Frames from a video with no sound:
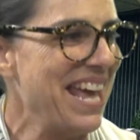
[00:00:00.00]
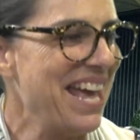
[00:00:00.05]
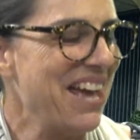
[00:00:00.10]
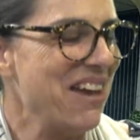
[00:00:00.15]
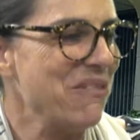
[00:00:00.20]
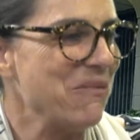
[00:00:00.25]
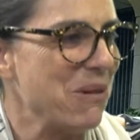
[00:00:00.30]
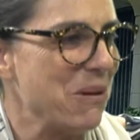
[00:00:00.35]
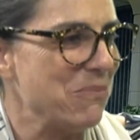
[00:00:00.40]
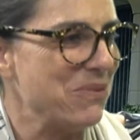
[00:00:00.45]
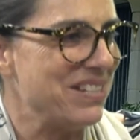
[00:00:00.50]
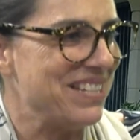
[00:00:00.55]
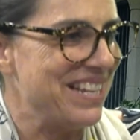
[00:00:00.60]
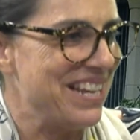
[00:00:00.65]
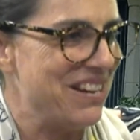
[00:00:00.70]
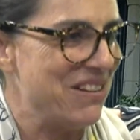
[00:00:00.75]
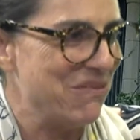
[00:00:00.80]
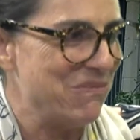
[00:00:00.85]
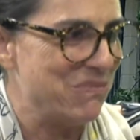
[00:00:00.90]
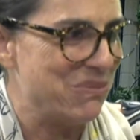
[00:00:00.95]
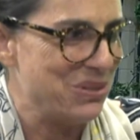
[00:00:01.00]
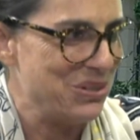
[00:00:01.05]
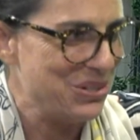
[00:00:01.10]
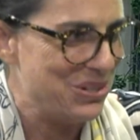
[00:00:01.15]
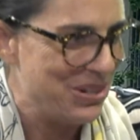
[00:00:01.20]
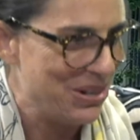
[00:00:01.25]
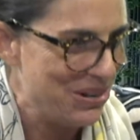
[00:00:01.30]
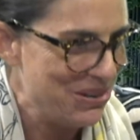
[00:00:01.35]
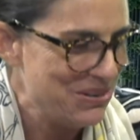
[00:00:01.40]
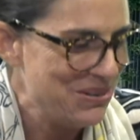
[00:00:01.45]
Representative
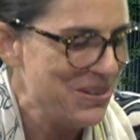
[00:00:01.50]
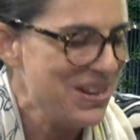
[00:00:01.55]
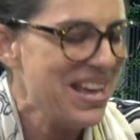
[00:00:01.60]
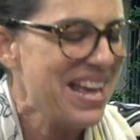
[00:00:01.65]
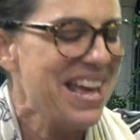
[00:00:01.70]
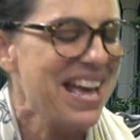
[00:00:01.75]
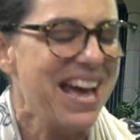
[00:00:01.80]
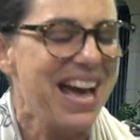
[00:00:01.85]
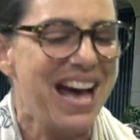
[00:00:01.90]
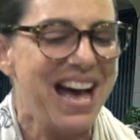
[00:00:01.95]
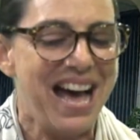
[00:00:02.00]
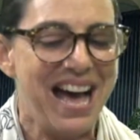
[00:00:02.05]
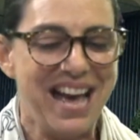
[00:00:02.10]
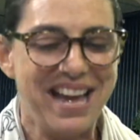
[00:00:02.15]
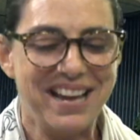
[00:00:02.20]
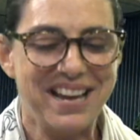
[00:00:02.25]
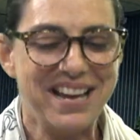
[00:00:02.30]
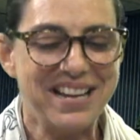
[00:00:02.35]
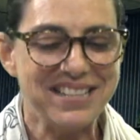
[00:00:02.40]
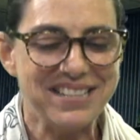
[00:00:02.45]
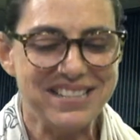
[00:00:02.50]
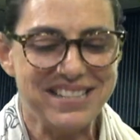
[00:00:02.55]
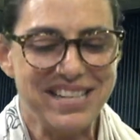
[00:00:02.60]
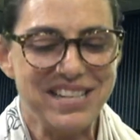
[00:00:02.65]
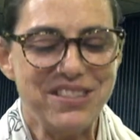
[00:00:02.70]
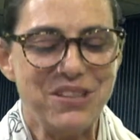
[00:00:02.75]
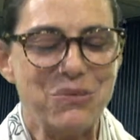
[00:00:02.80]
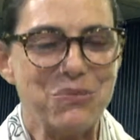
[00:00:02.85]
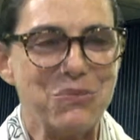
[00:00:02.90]
Perruso. I see that